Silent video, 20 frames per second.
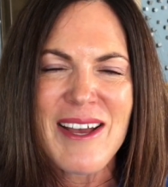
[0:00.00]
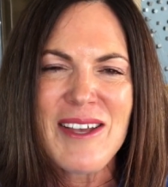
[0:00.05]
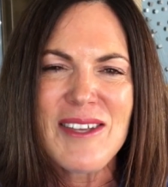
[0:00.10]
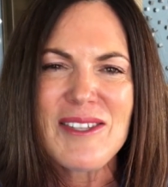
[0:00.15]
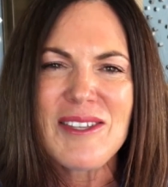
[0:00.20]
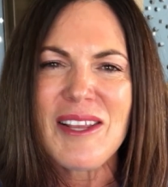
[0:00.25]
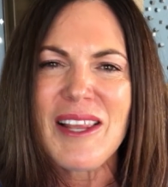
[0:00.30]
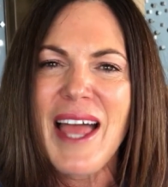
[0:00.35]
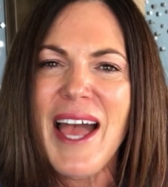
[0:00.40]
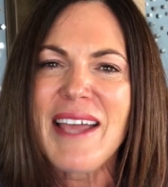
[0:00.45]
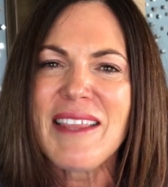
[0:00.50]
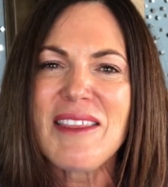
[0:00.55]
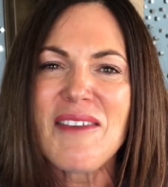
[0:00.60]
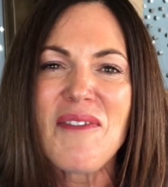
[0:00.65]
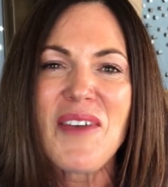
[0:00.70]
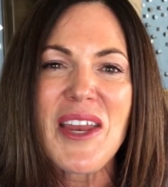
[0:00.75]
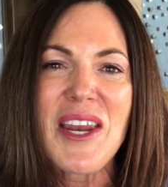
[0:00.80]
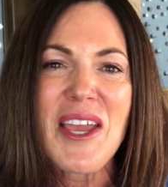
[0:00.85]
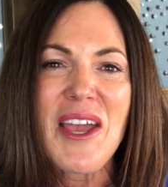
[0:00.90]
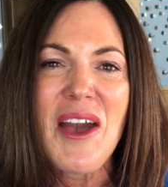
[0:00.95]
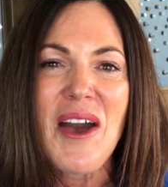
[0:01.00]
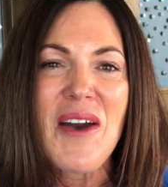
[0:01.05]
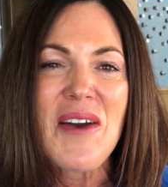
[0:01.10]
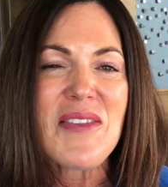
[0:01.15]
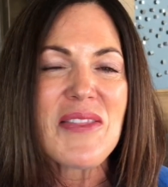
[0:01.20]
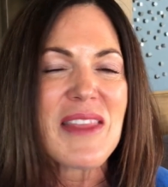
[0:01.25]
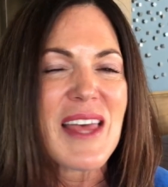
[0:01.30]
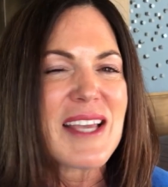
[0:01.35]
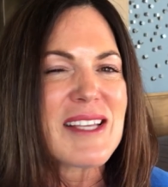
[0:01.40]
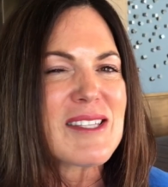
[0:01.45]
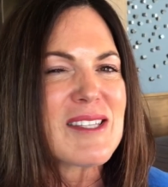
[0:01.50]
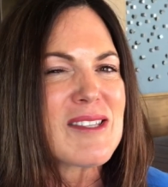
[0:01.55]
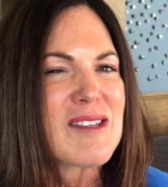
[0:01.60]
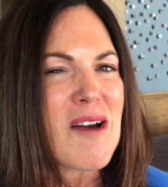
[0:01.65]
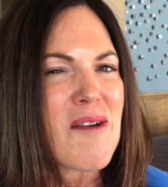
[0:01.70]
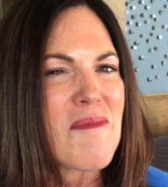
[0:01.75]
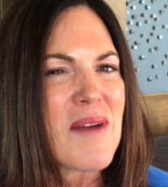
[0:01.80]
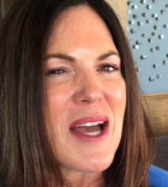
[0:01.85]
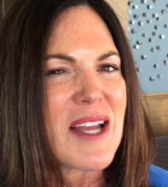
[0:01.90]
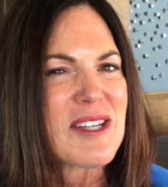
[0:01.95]
So like the video. Thanks
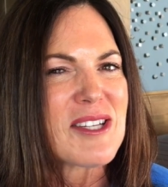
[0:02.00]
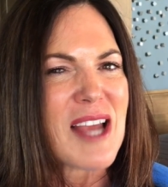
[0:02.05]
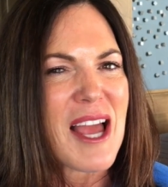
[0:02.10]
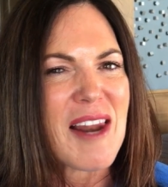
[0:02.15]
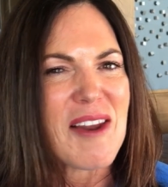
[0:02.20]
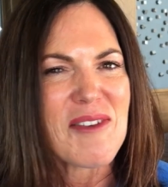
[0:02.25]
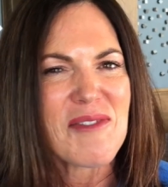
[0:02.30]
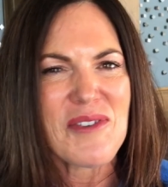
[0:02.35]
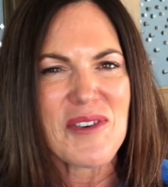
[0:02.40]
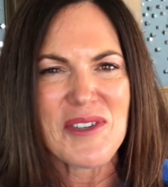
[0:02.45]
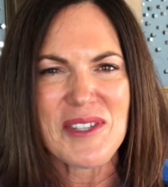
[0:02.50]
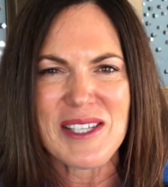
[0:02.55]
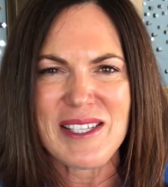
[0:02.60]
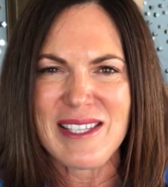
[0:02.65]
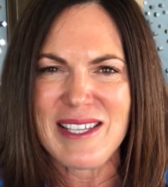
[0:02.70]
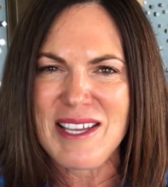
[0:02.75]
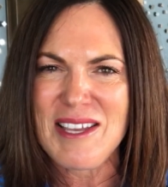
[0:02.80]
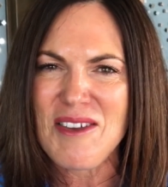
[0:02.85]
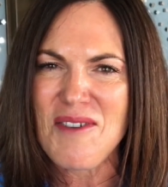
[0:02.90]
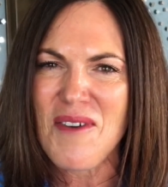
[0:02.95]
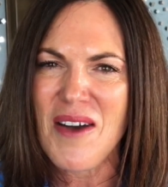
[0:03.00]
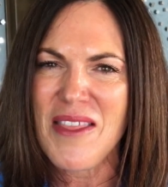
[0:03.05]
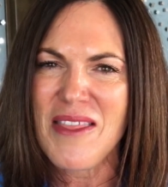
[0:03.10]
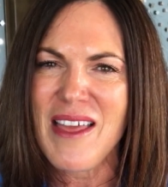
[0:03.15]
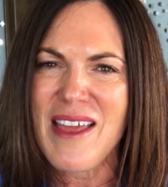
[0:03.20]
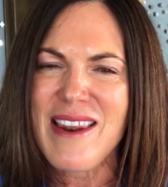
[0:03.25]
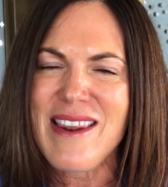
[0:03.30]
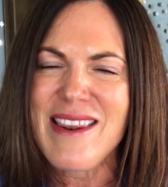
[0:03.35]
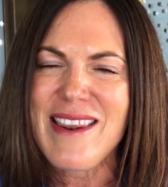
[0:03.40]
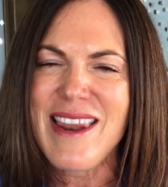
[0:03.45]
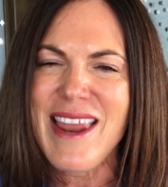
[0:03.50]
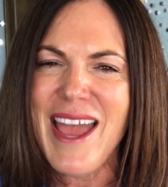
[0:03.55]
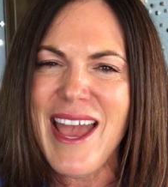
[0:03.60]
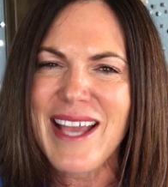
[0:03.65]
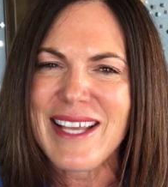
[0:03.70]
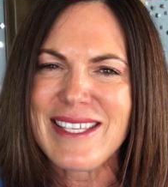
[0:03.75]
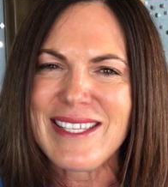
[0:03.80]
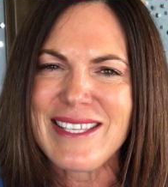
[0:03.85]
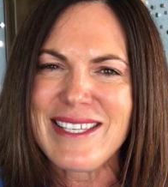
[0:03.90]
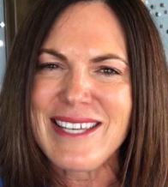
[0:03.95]
so much. I look forward to seeing you on the
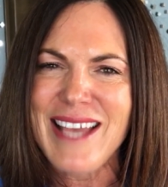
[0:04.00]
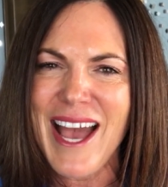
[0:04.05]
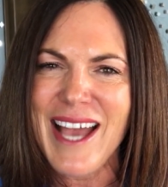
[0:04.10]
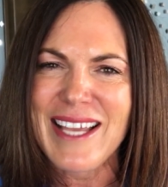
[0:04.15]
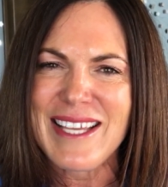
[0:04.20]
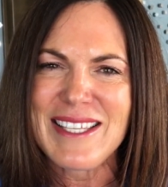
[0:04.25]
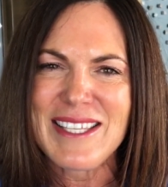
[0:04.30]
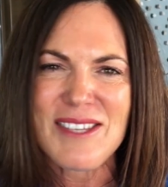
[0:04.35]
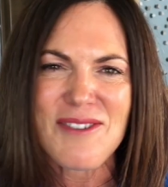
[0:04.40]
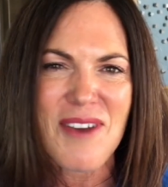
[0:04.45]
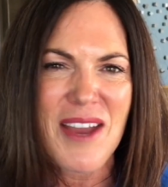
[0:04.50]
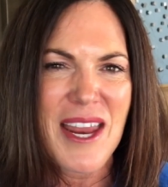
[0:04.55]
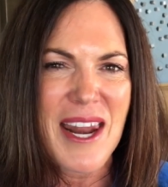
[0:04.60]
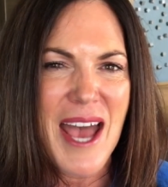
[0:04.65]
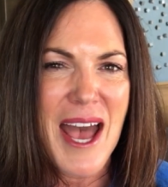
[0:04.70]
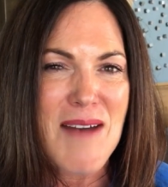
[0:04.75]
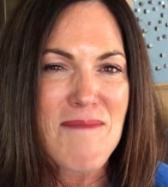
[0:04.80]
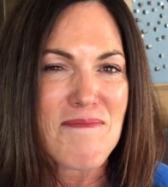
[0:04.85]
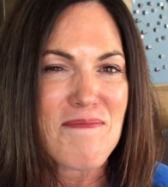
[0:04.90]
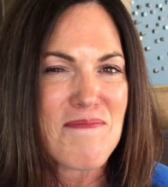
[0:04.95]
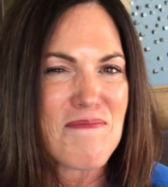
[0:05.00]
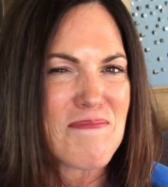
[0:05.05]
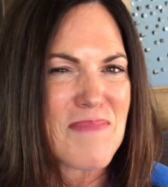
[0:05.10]
next Jacquie Straight Up.